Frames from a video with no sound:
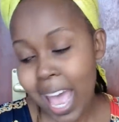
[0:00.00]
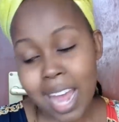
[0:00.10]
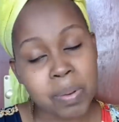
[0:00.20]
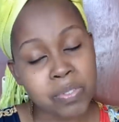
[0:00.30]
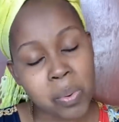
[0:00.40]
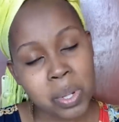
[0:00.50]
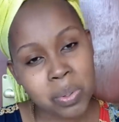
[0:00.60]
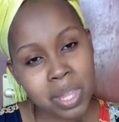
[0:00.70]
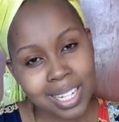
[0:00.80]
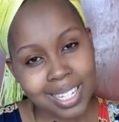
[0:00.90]
And before we
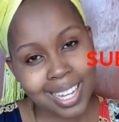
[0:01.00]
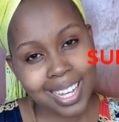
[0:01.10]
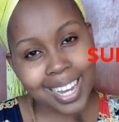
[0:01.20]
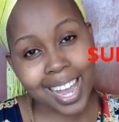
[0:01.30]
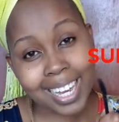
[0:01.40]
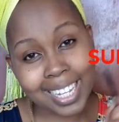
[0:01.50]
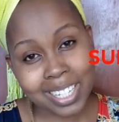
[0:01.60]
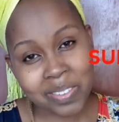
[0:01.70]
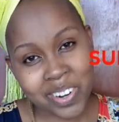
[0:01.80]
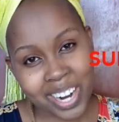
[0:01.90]
do that, kindly
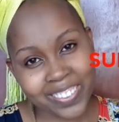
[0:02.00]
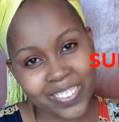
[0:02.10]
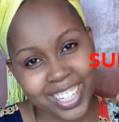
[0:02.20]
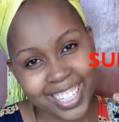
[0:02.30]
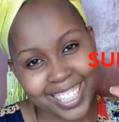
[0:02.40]
subscribe,